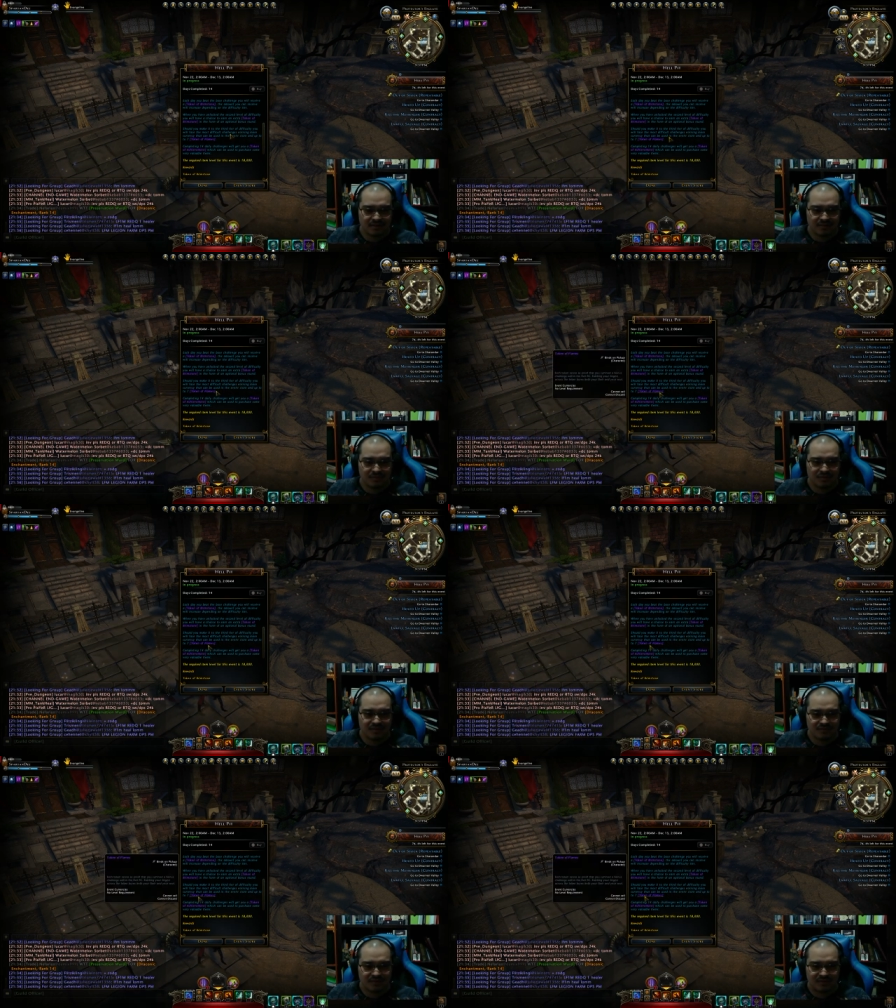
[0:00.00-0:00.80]
the most
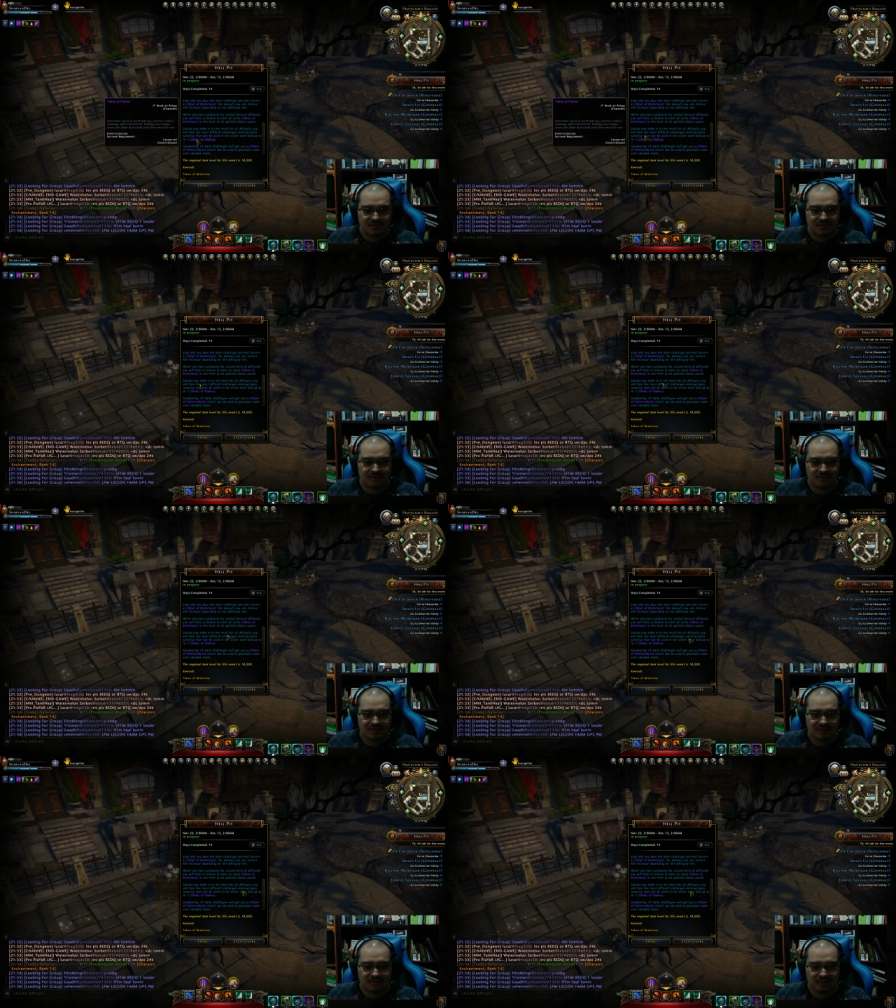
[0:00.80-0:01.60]
difficult,
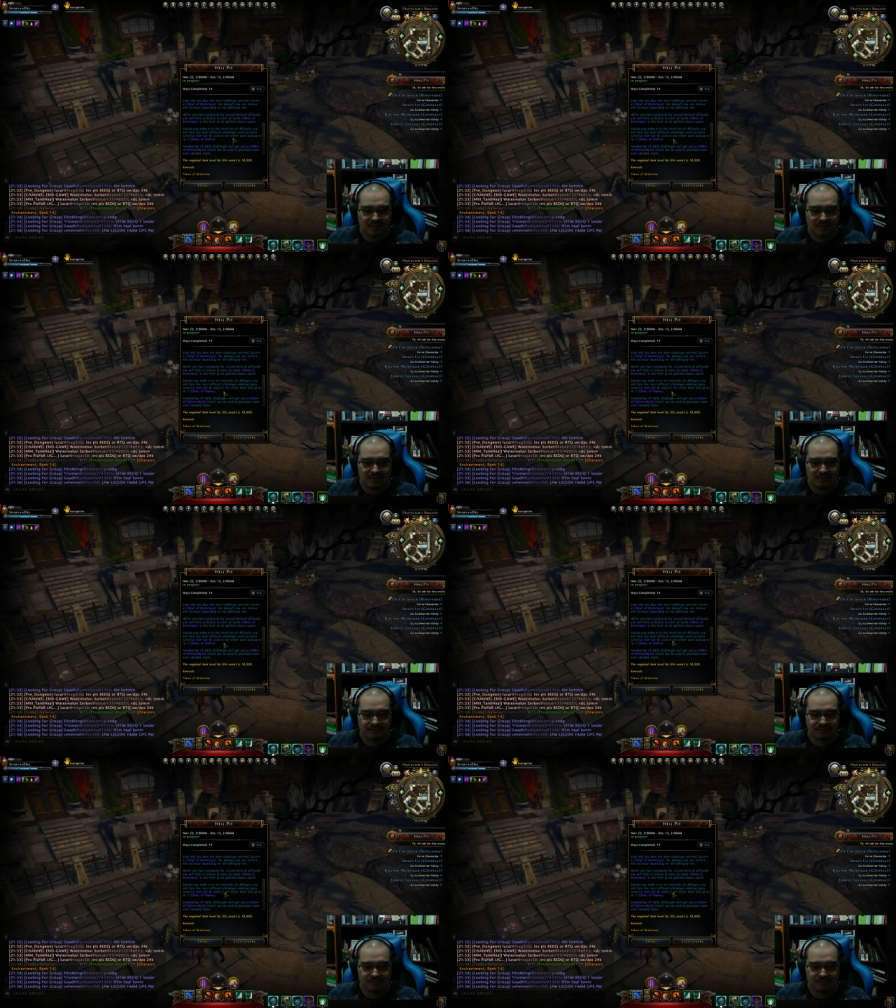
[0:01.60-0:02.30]
um,